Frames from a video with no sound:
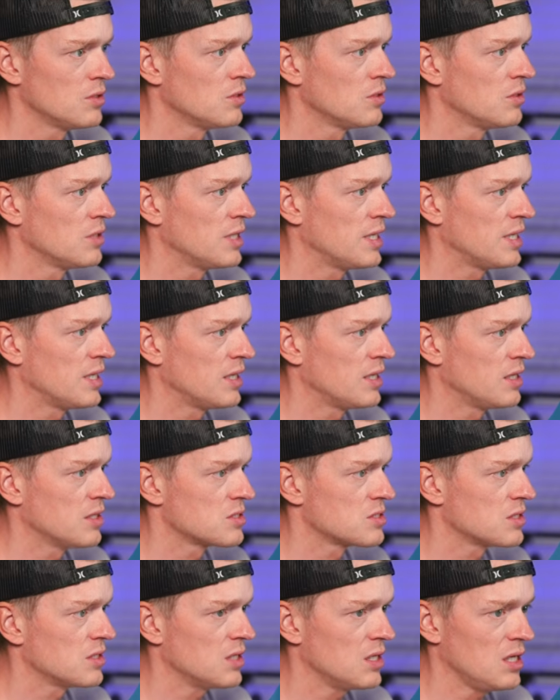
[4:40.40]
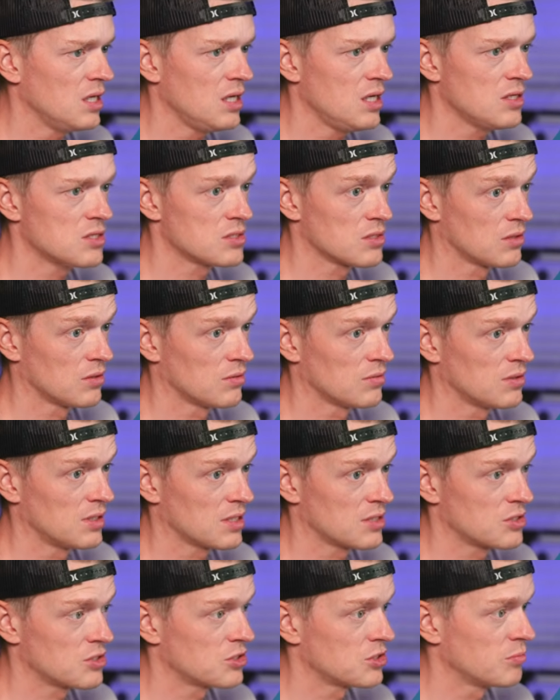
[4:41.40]
And it's in E, so
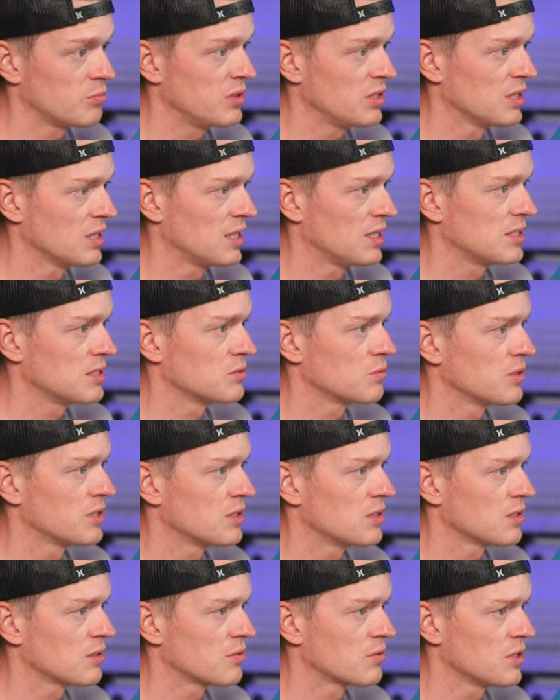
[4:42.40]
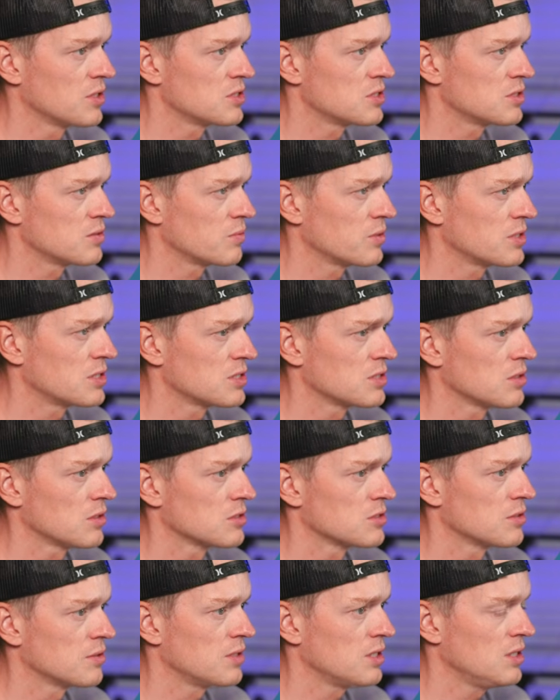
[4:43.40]
that should be aligned with the crunch, which is
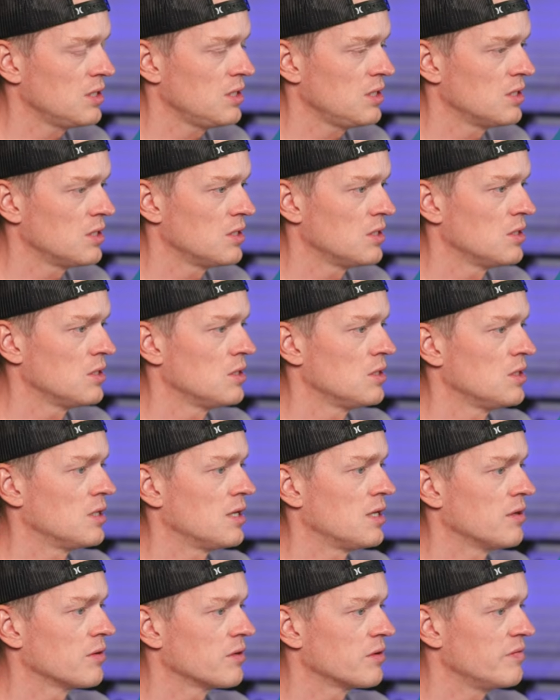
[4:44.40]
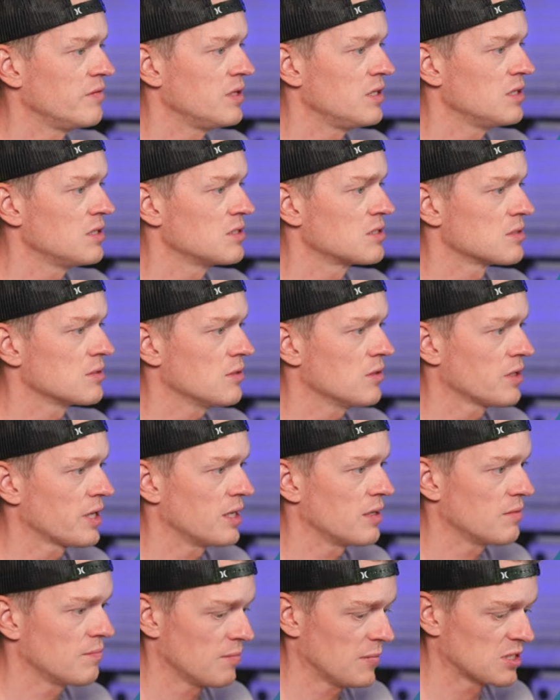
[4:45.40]
also in E. How convenient.
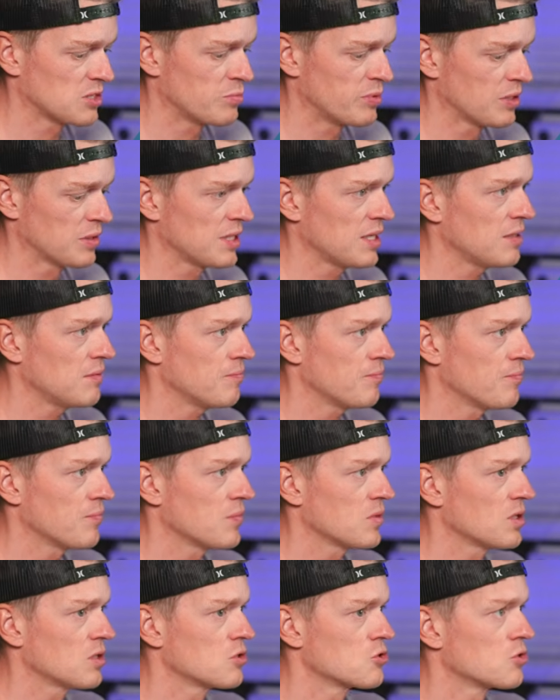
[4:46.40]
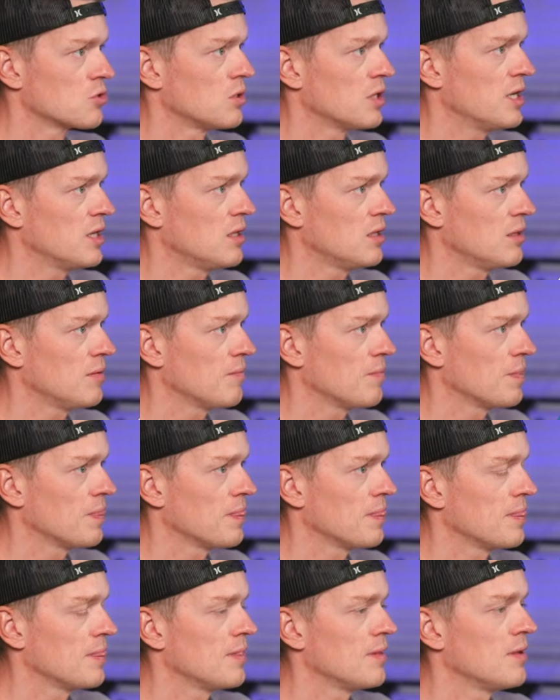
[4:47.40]
Okay, let's build that. Control L.
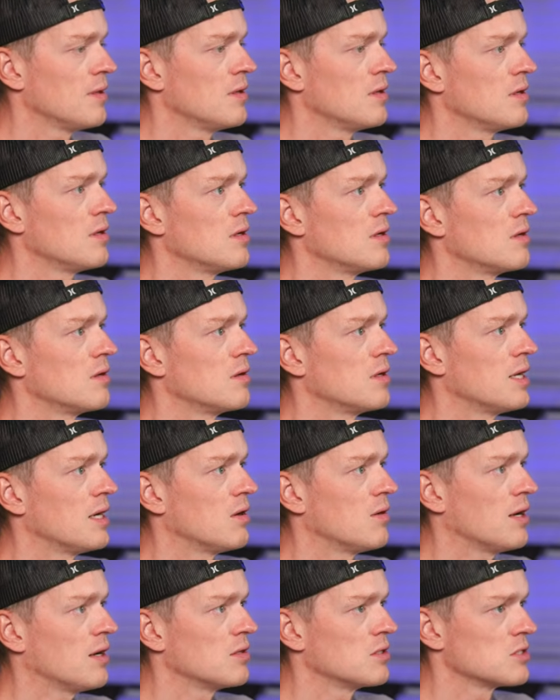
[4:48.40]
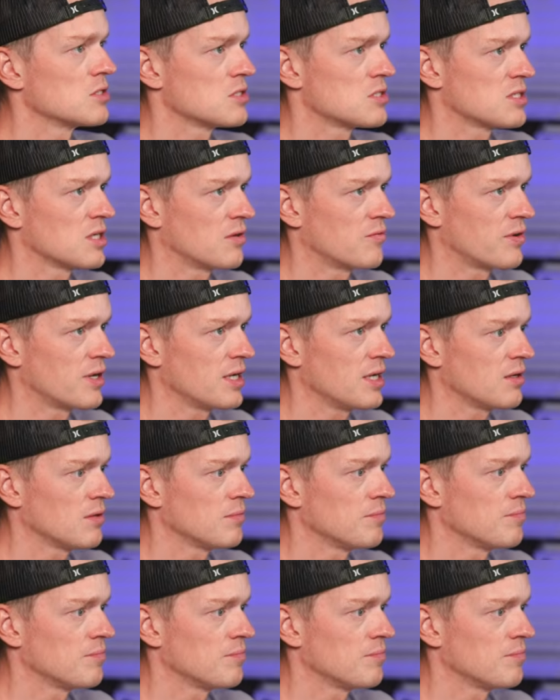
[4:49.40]
Now, how does it sound right now?